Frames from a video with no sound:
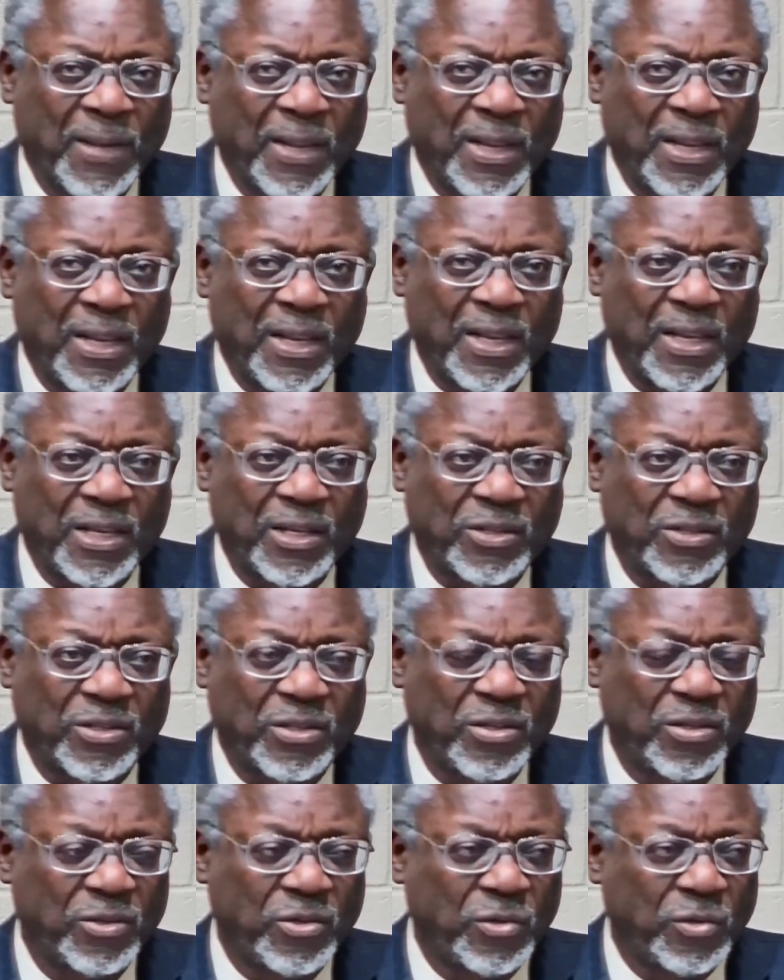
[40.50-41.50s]
is
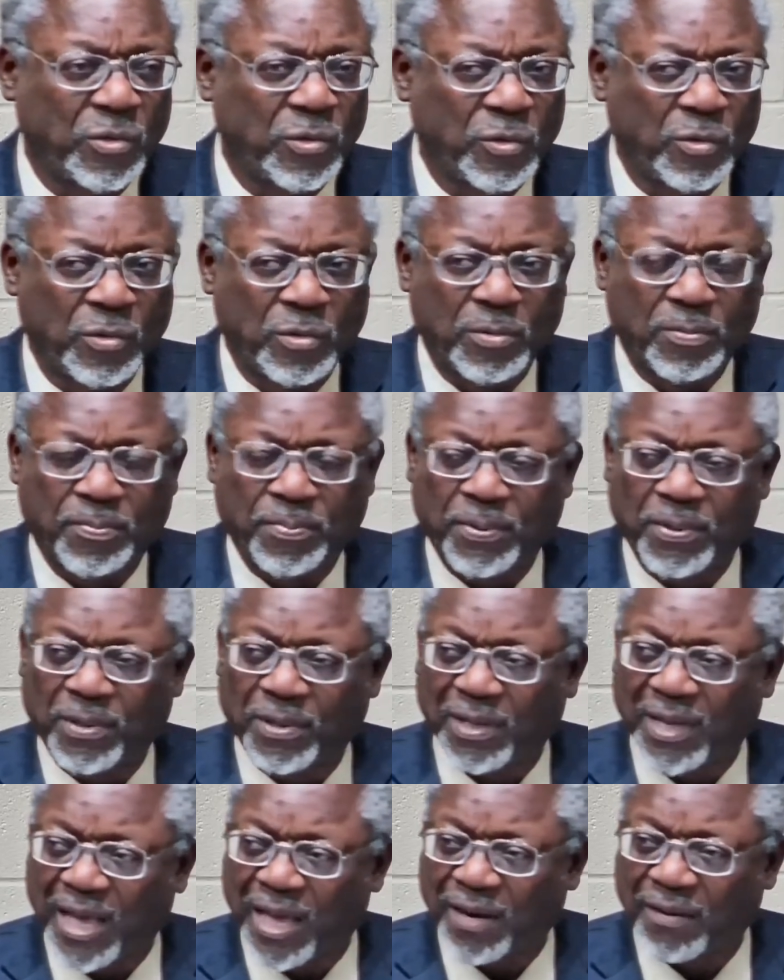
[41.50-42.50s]
to put a
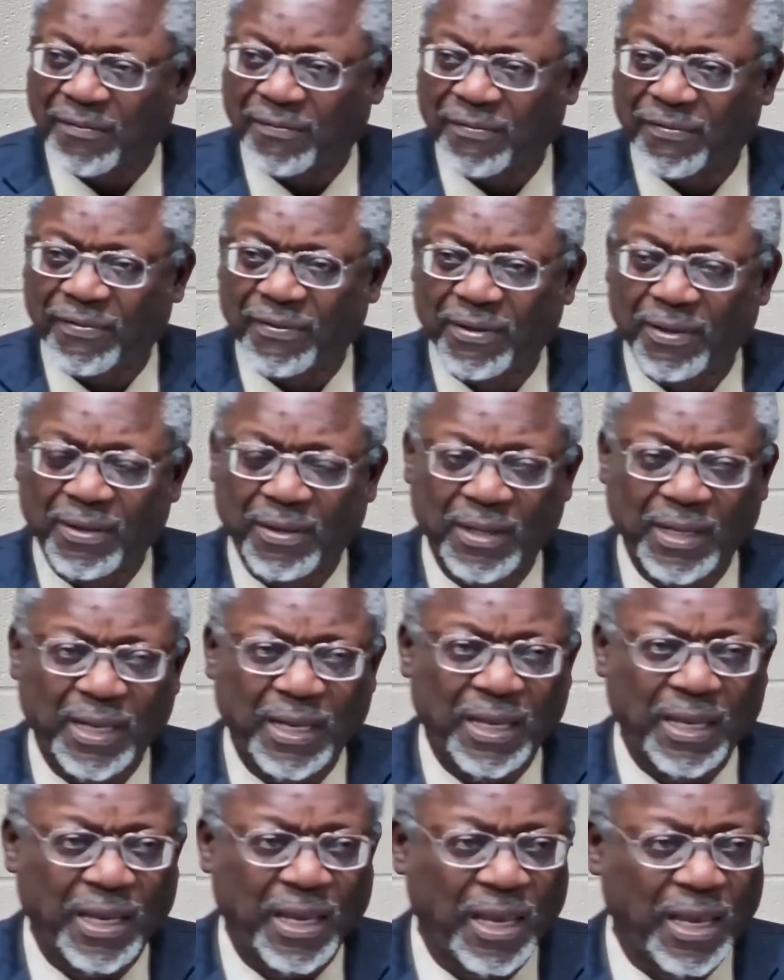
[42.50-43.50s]
lot of
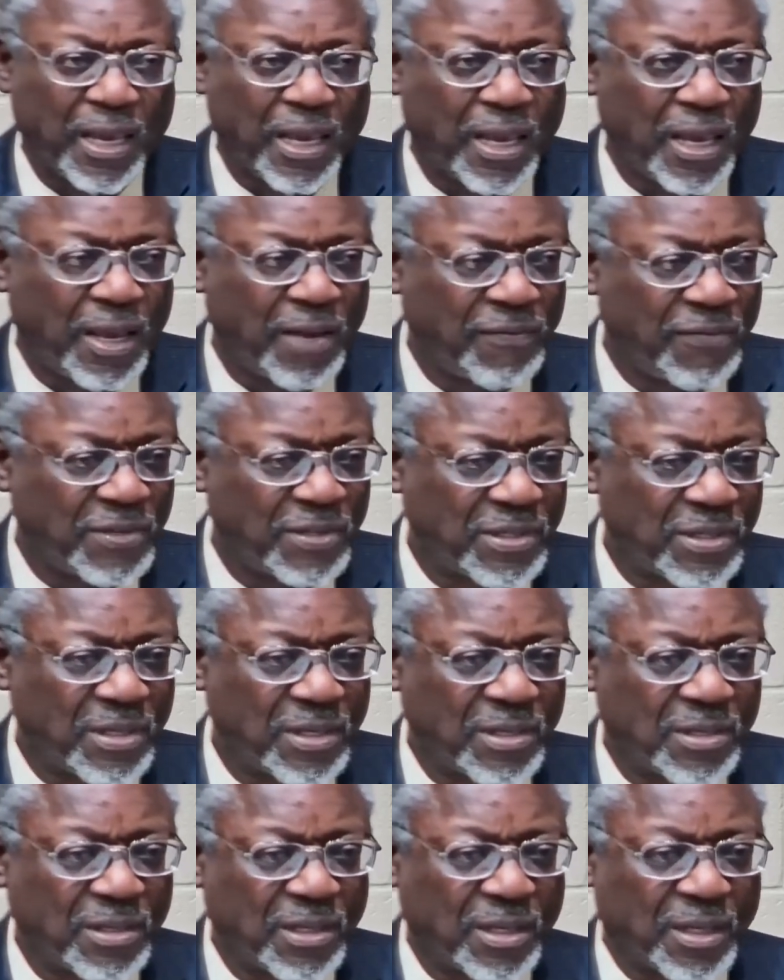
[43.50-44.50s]

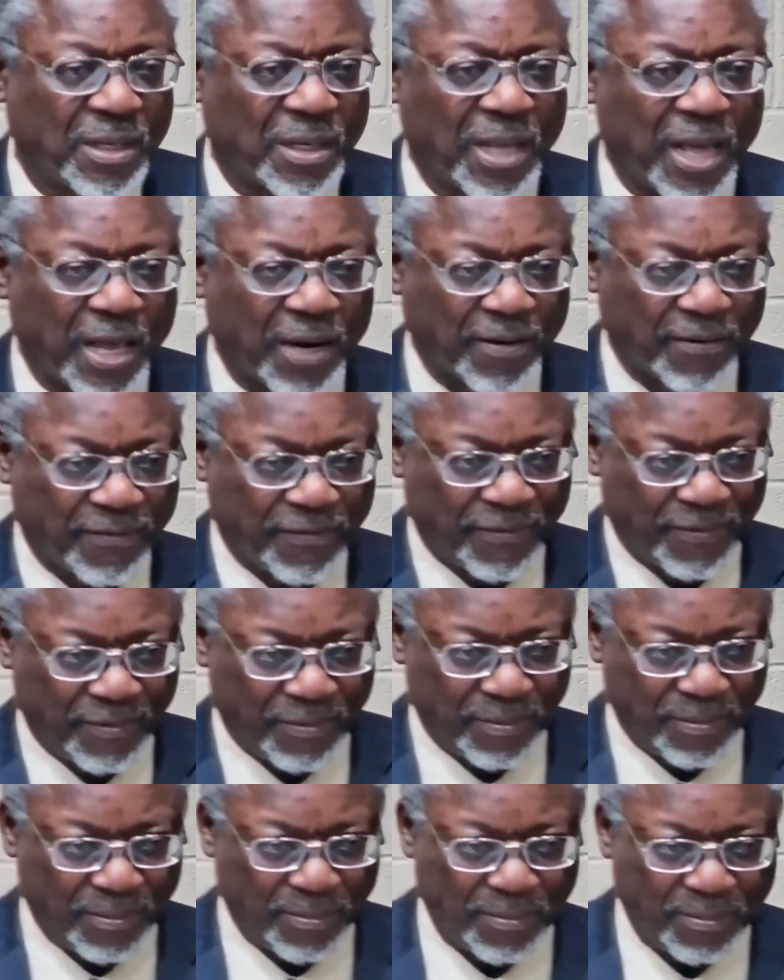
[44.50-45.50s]
emphasis and a lot of
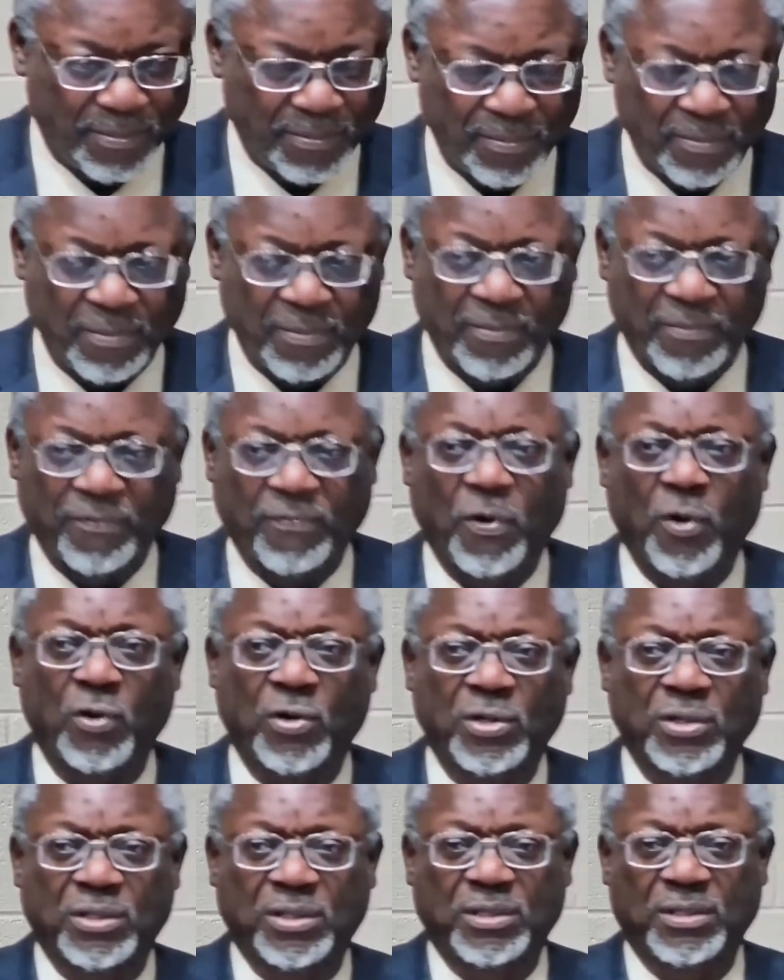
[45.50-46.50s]

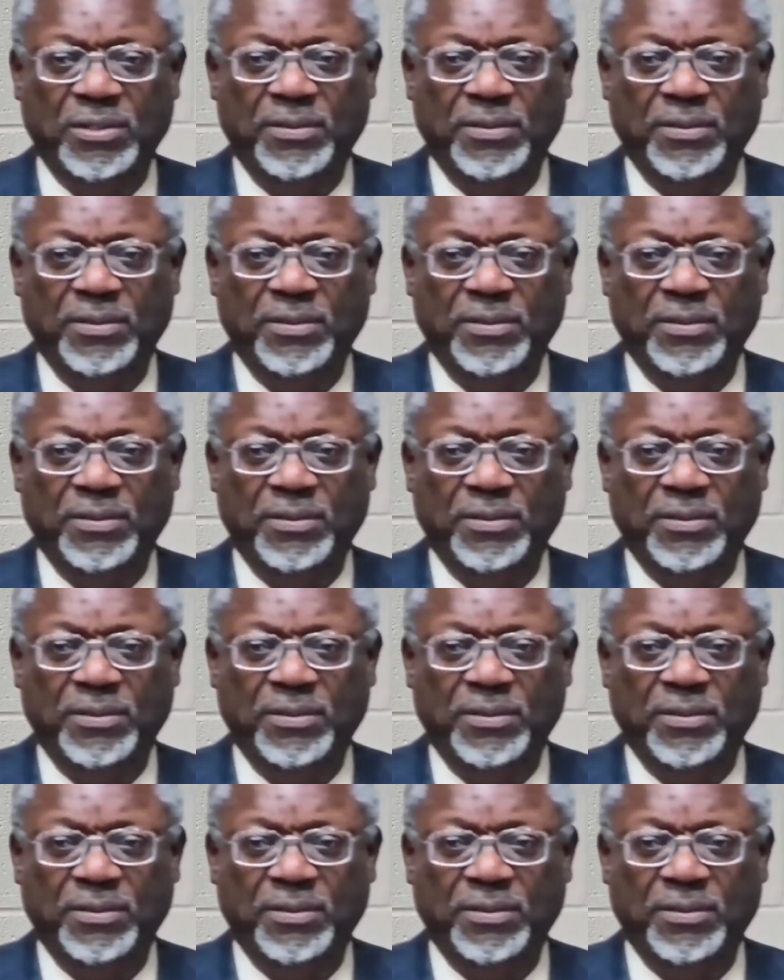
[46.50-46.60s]
focus